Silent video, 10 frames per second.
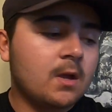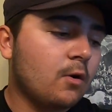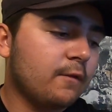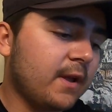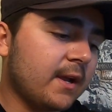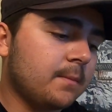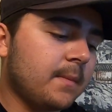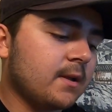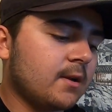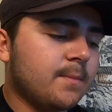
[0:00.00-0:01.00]
Hopefully I can
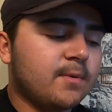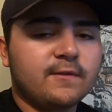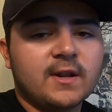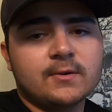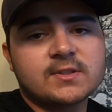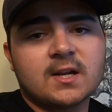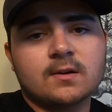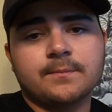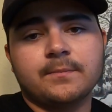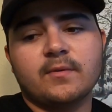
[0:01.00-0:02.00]
make a couple videos on
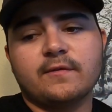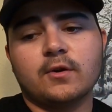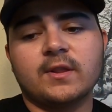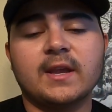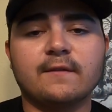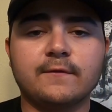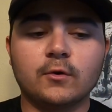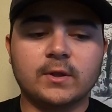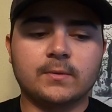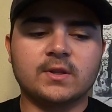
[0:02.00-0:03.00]
them before they get
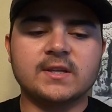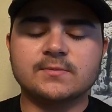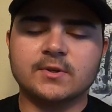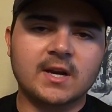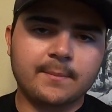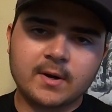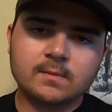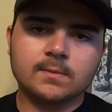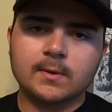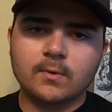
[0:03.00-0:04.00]
fully released, which I
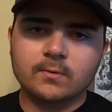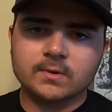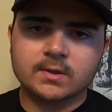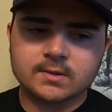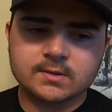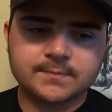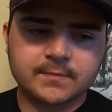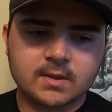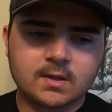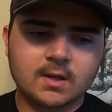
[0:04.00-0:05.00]
probably won't because
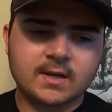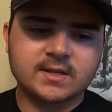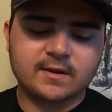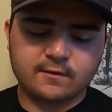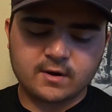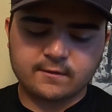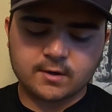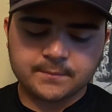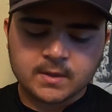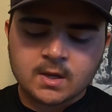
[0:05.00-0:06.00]
I take
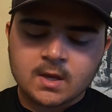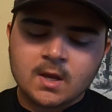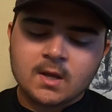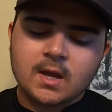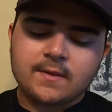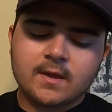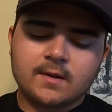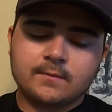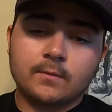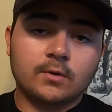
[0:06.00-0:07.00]
forever. And
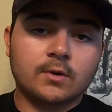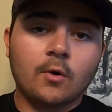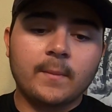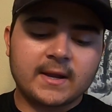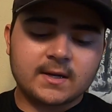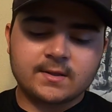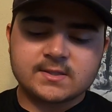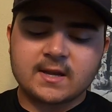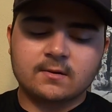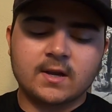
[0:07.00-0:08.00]
then, well, going back into the
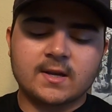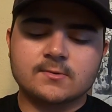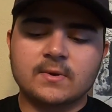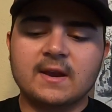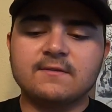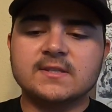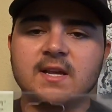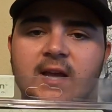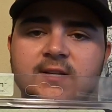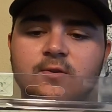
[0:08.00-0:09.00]
tackle, guys, we have these
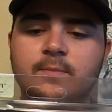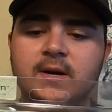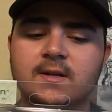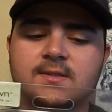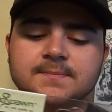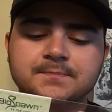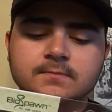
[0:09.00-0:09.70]
exopods.